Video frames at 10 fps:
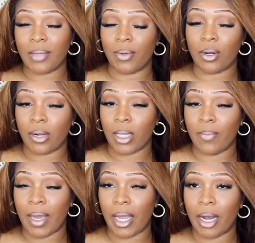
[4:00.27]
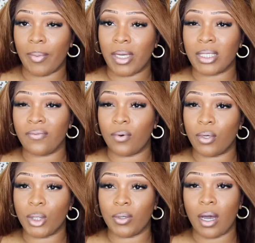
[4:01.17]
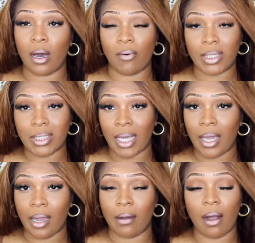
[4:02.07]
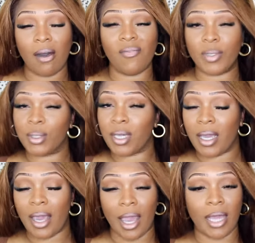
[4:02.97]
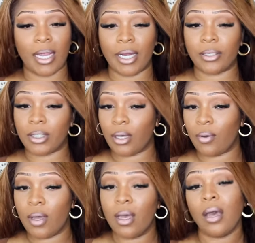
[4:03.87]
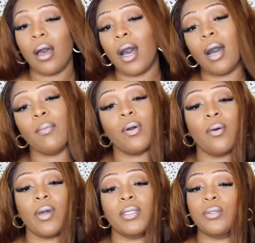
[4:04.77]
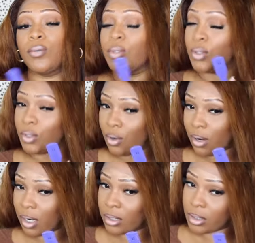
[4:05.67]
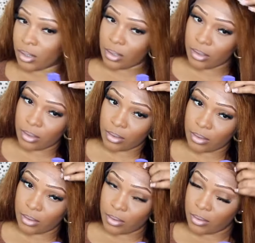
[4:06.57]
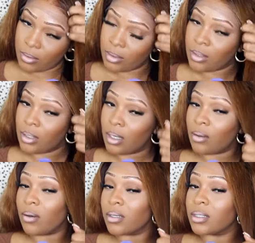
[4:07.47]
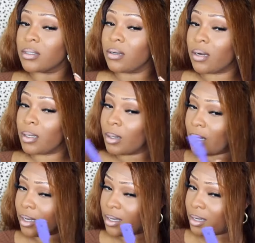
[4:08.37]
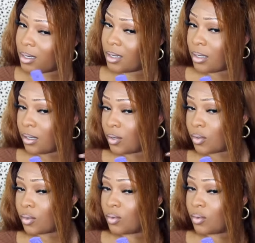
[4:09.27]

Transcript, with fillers: I'm curling my hair, because of course you can always take hair off, but you can't add hair. So I'm going to start I'm going to start like